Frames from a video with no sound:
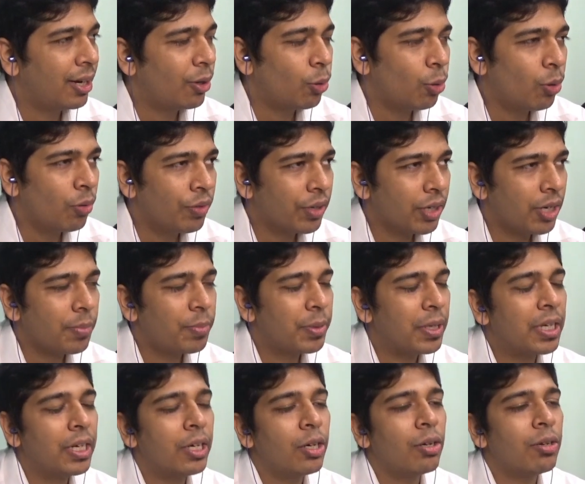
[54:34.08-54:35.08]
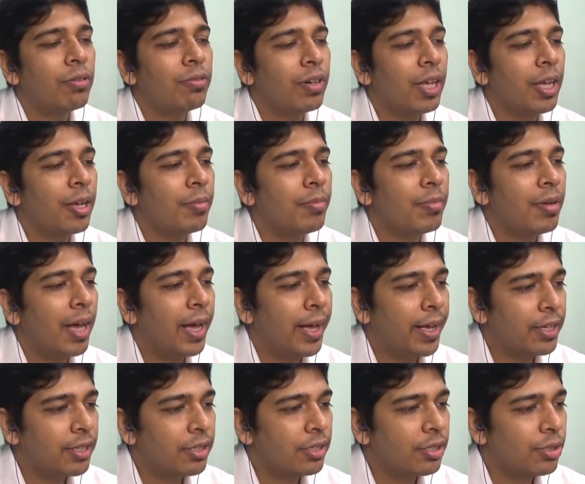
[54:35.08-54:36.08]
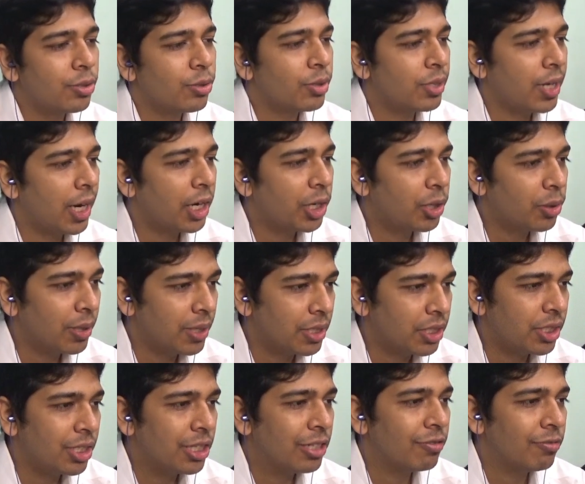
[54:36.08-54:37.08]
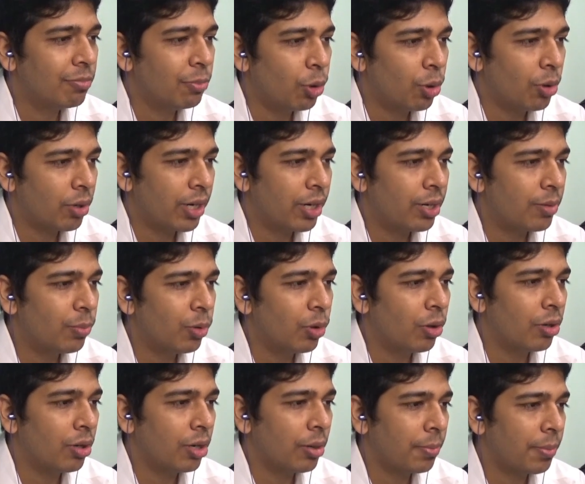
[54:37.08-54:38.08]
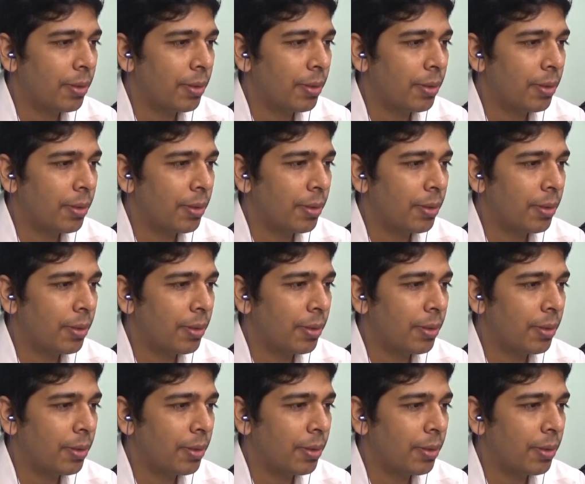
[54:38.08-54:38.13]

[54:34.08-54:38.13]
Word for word: over a period of time, as you start to achieve more and more,